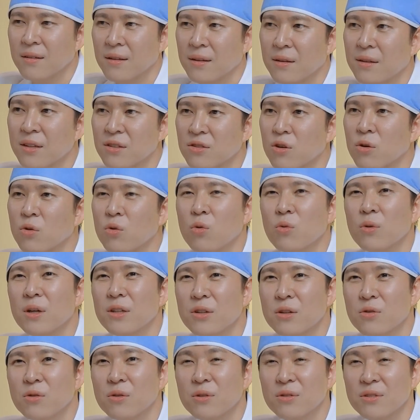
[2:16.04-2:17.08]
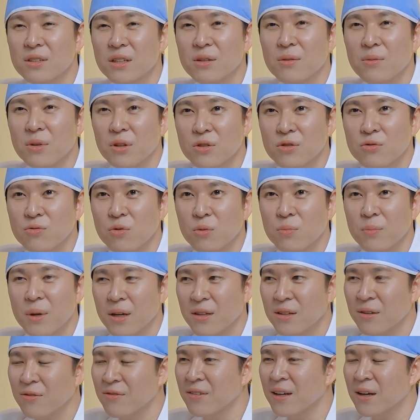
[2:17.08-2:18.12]
It's not always a good thing, because for
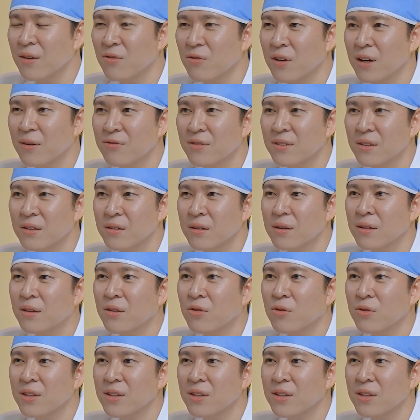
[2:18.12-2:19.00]
buttock fat grafting,